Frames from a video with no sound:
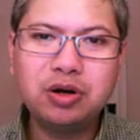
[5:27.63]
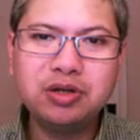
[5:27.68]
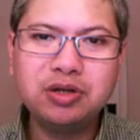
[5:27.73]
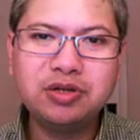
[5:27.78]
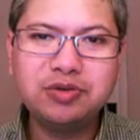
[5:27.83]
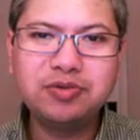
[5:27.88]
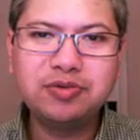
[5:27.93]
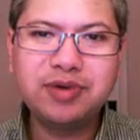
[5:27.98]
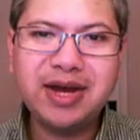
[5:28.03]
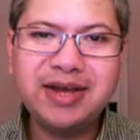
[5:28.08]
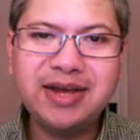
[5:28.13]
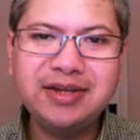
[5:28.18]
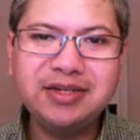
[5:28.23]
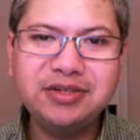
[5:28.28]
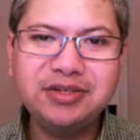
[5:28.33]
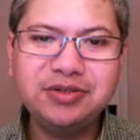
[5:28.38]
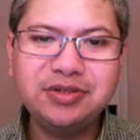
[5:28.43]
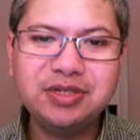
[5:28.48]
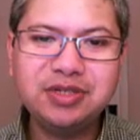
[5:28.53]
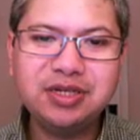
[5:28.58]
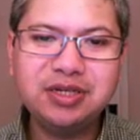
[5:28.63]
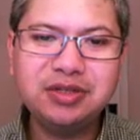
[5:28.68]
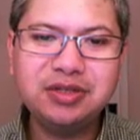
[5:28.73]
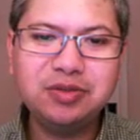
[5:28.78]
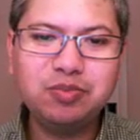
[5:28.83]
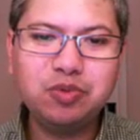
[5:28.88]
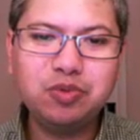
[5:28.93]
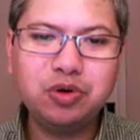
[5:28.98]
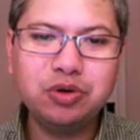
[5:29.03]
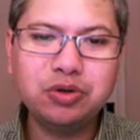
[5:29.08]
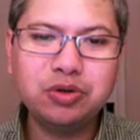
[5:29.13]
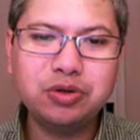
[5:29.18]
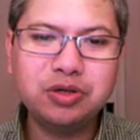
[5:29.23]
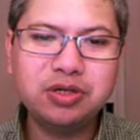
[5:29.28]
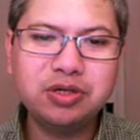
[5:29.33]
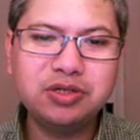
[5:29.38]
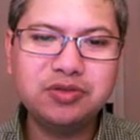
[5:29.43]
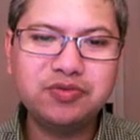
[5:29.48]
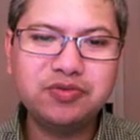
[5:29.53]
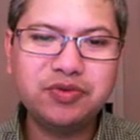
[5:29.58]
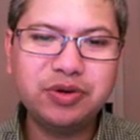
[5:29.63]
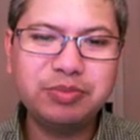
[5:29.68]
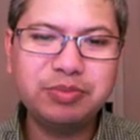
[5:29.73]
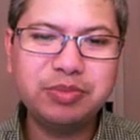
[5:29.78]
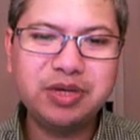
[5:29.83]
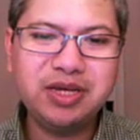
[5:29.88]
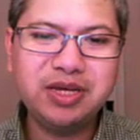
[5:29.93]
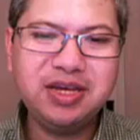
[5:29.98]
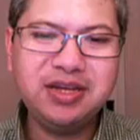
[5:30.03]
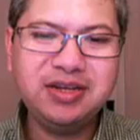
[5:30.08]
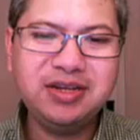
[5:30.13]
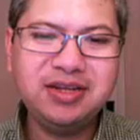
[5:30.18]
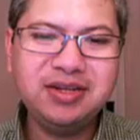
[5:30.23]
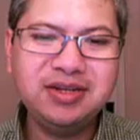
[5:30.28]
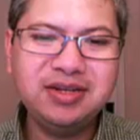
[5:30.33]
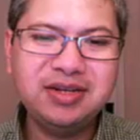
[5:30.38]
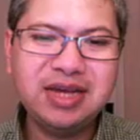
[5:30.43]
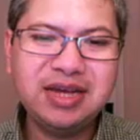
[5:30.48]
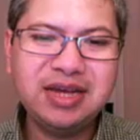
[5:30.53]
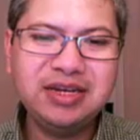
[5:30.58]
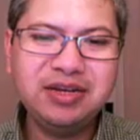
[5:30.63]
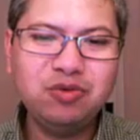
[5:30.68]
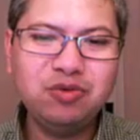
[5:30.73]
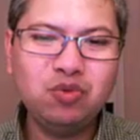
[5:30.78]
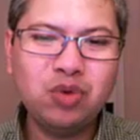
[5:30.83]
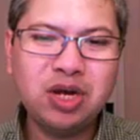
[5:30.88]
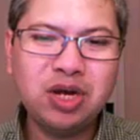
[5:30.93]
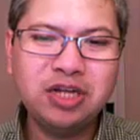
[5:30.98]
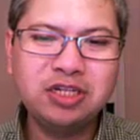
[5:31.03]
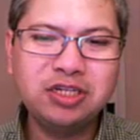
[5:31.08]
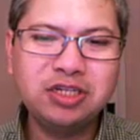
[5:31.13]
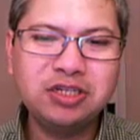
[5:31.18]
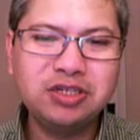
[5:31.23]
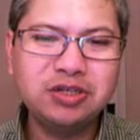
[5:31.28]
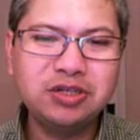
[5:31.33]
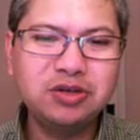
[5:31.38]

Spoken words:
On the right, you see the book is from 1891.